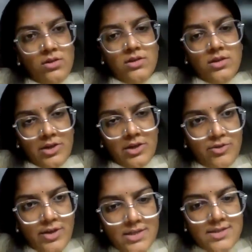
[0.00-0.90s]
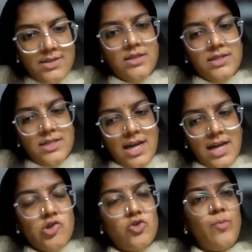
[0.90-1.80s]
the countries in the
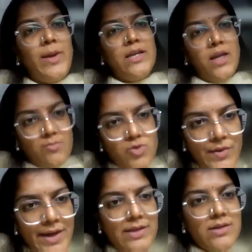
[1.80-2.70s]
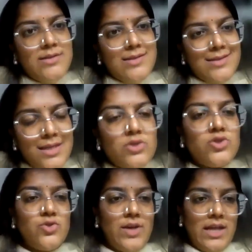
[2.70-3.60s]
international domain come together, sit
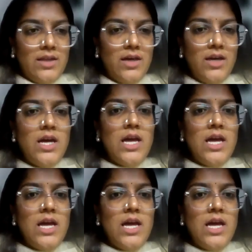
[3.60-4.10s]
together,